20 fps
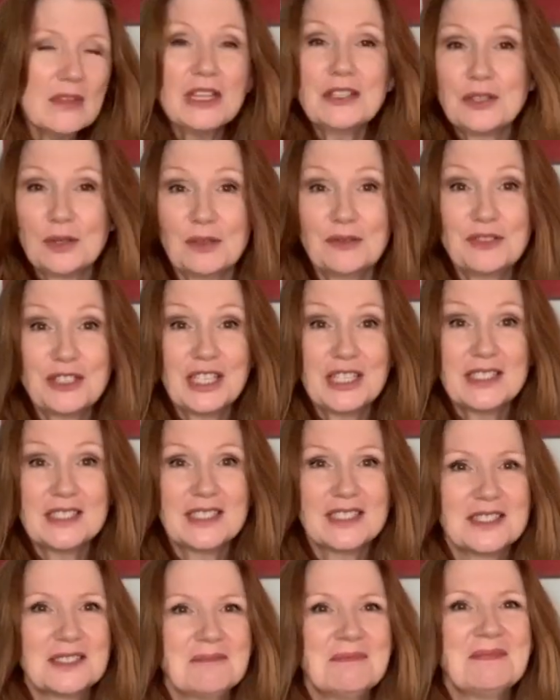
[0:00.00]
So I've
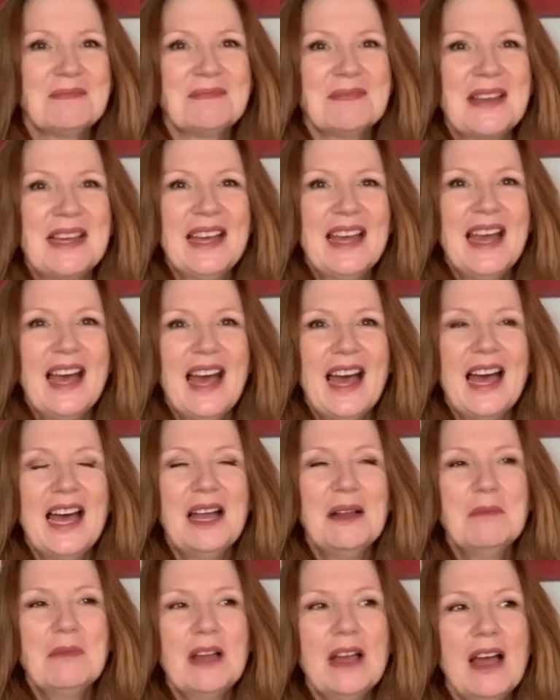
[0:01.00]
cheated.
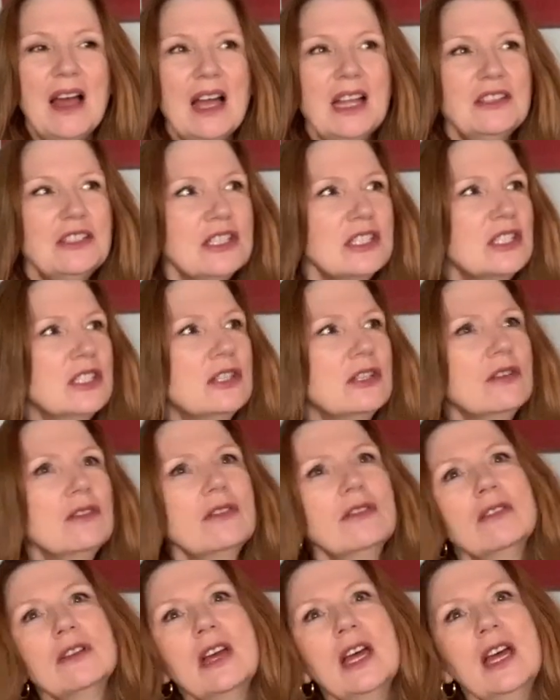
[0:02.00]
Um, I just
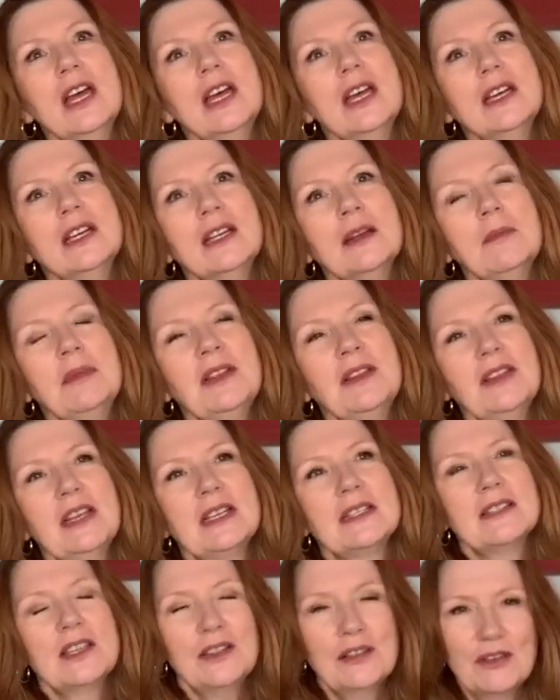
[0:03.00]
thought uh, a couple of
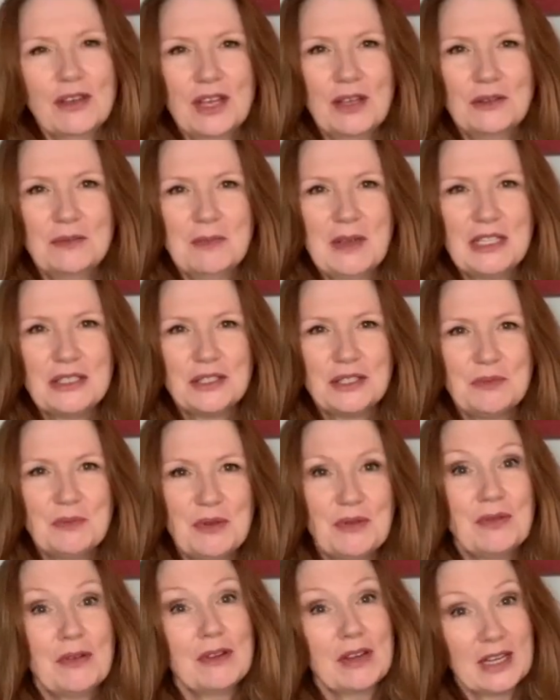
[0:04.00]
things I thought I'd mention
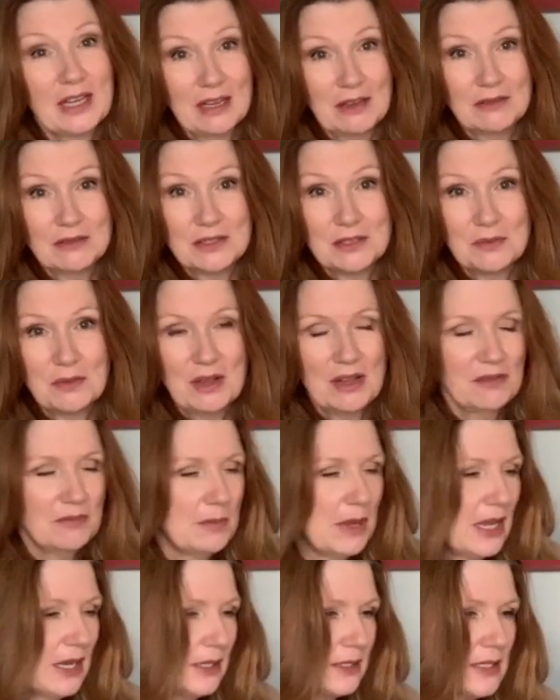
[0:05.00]
before I get on to what I've
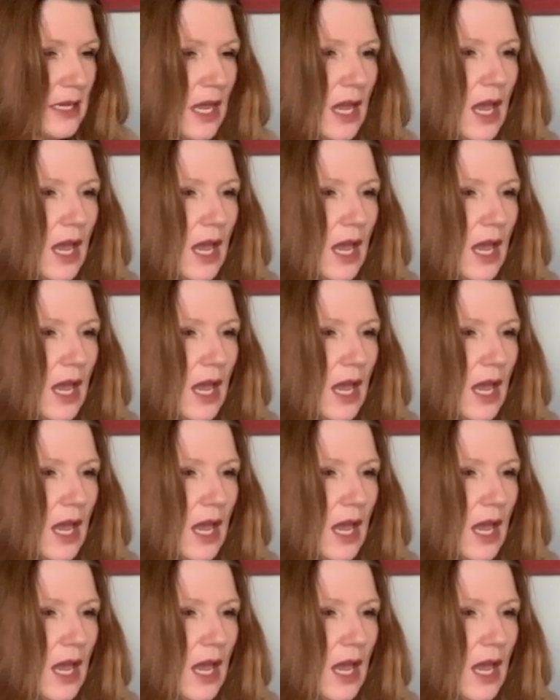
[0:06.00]
made.